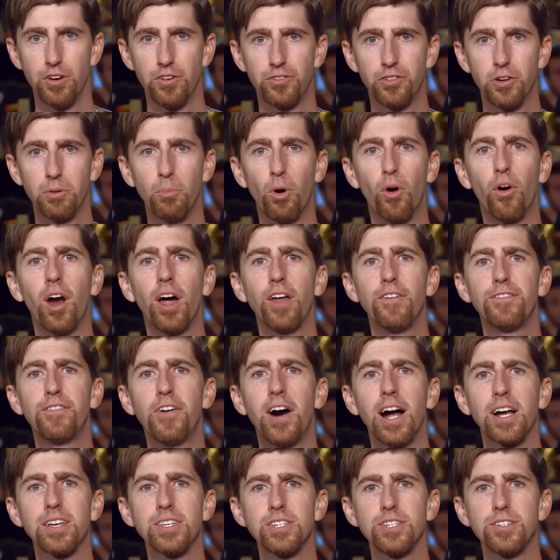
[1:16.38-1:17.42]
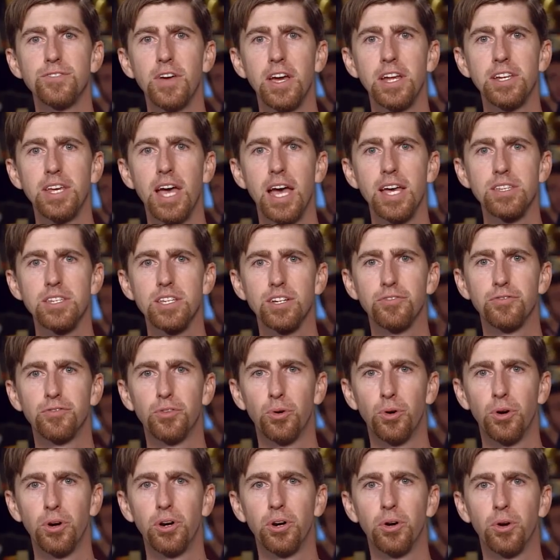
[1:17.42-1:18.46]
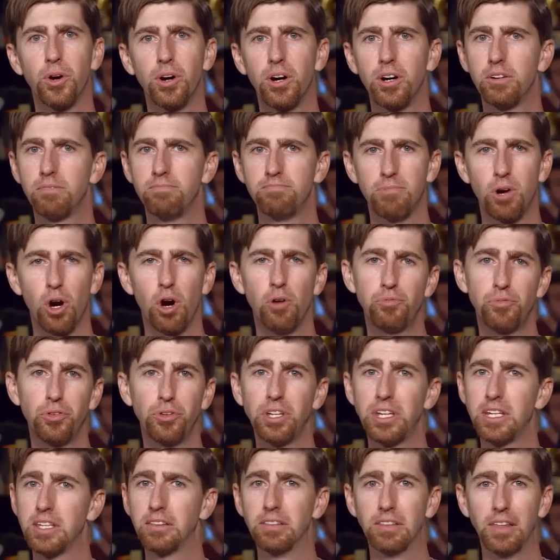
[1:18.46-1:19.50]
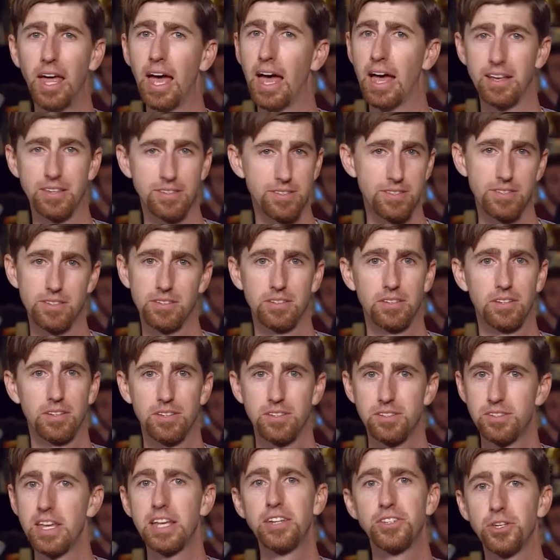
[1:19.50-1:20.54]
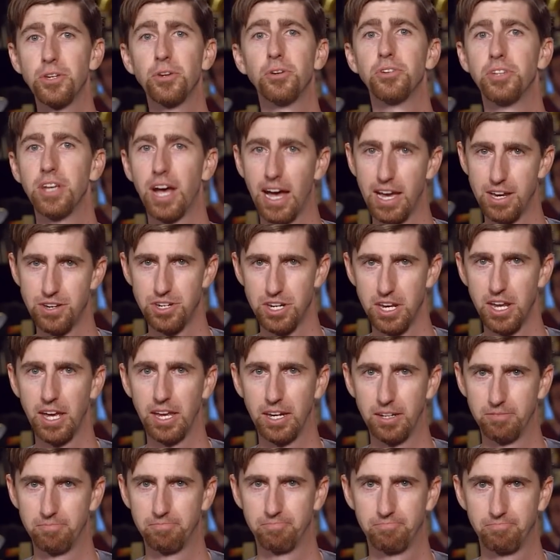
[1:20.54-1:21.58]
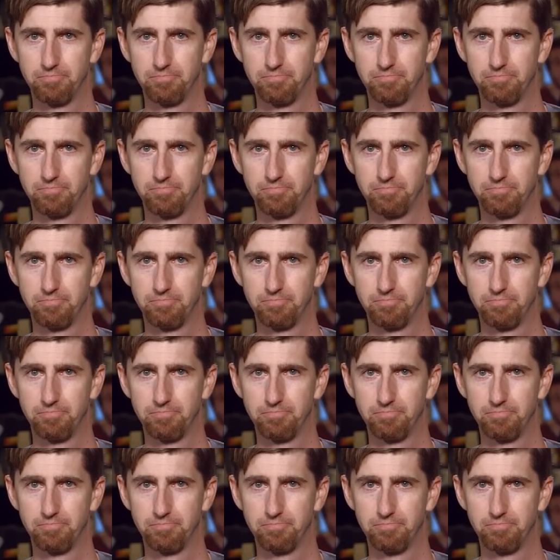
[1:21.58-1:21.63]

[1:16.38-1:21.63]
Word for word: For more on Fox's Fantastic Four, or hopefully less, stay tuned to IGN.